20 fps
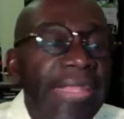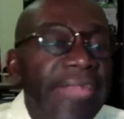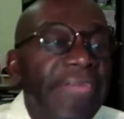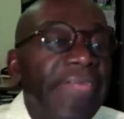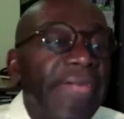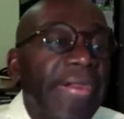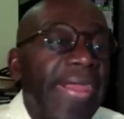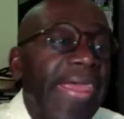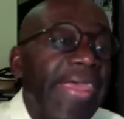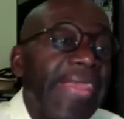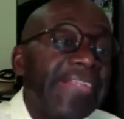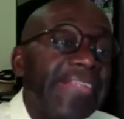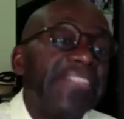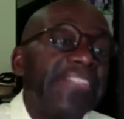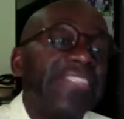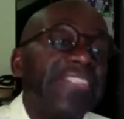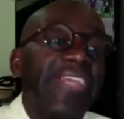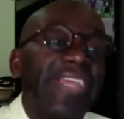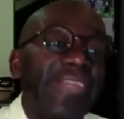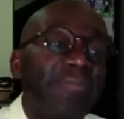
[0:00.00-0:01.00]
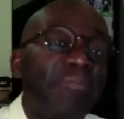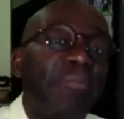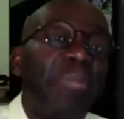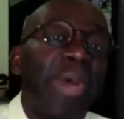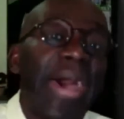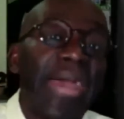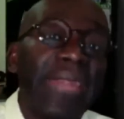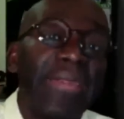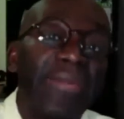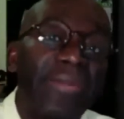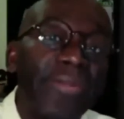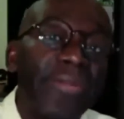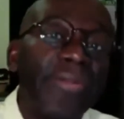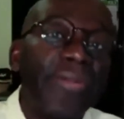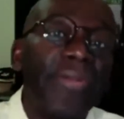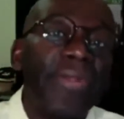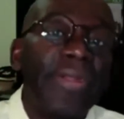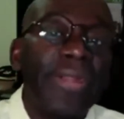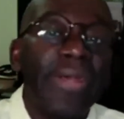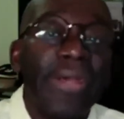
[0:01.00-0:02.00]
he raised. In
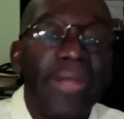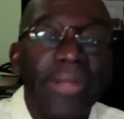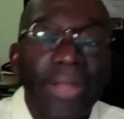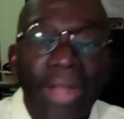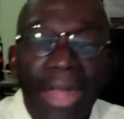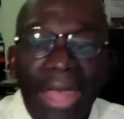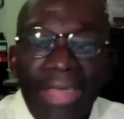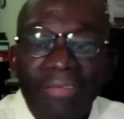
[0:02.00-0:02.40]
particular,